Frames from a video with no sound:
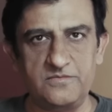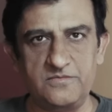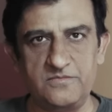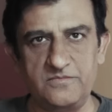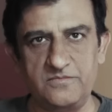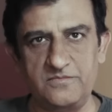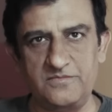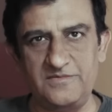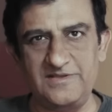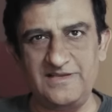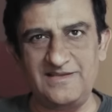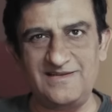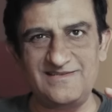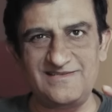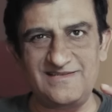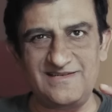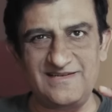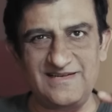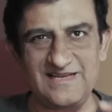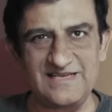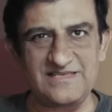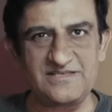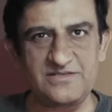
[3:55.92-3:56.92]
there is
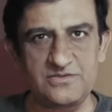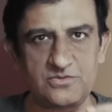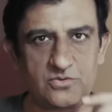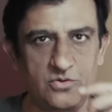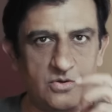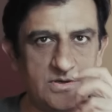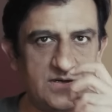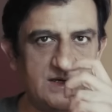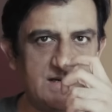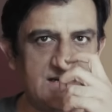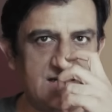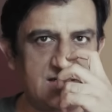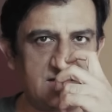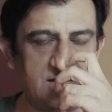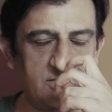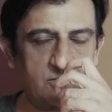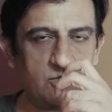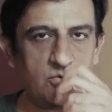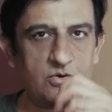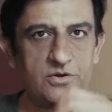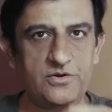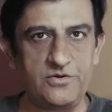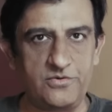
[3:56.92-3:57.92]
less contact, they
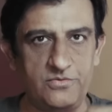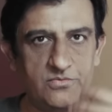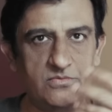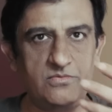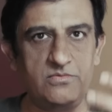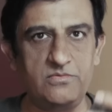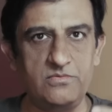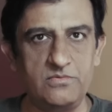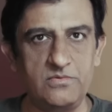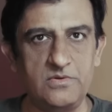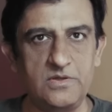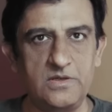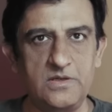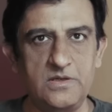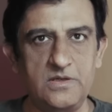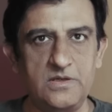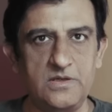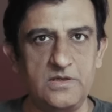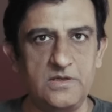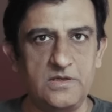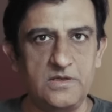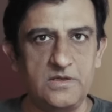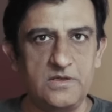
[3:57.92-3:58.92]
want to
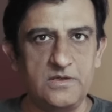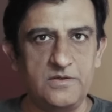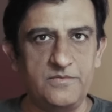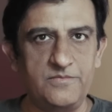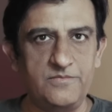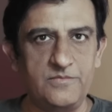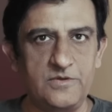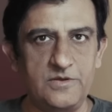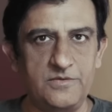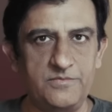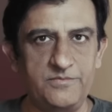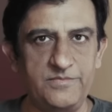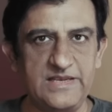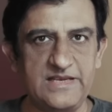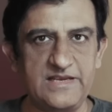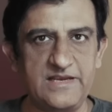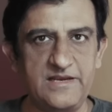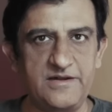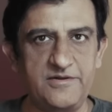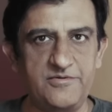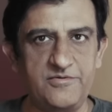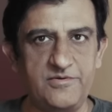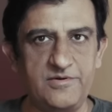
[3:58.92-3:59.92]
uh, make
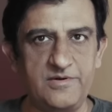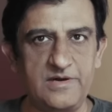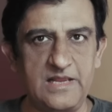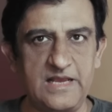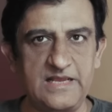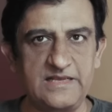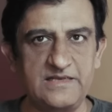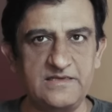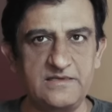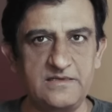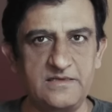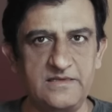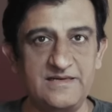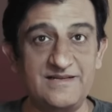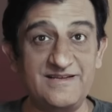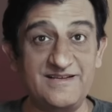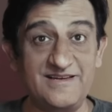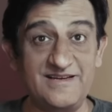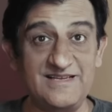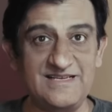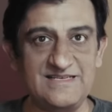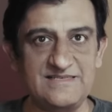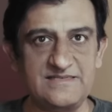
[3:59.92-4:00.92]
it like
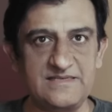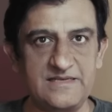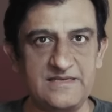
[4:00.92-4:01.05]
increase